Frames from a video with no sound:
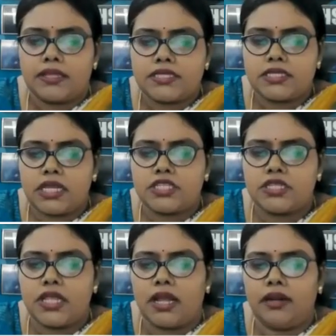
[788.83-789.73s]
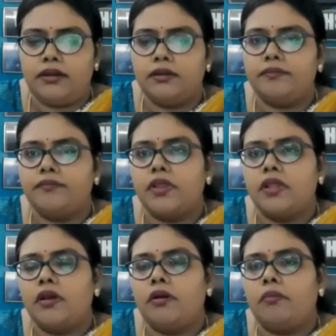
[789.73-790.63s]
such that
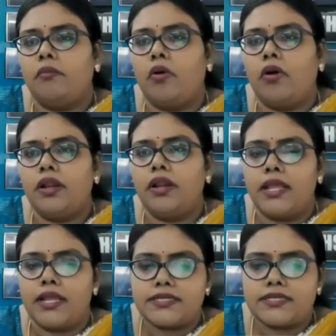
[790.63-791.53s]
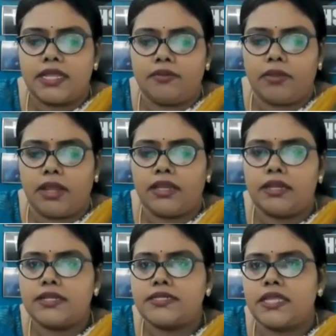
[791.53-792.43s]
mod Sn
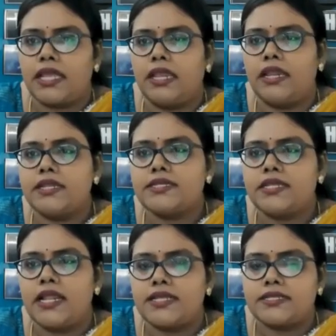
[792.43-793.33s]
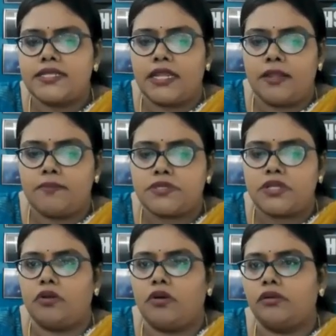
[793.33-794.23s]
minus L is less than
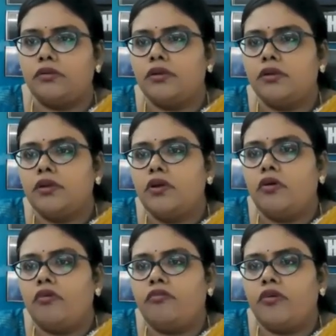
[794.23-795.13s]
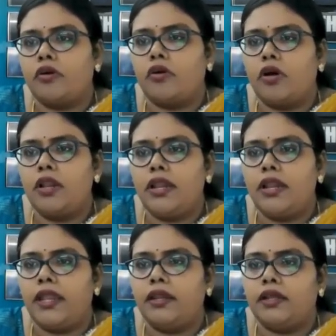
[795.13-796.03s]
epsilon for all
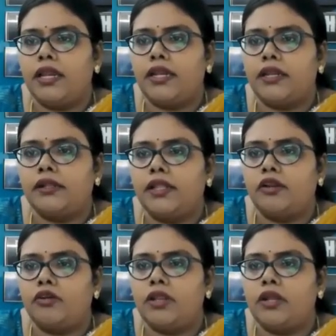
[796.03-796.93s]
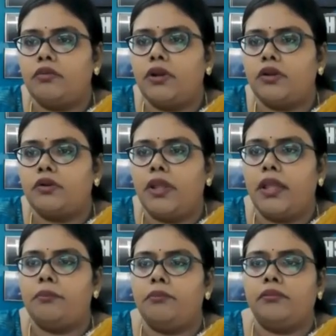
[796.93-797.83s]
n greater than or equal to
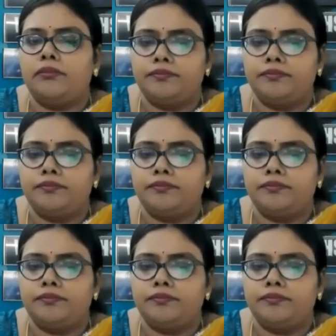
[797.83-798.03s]
m.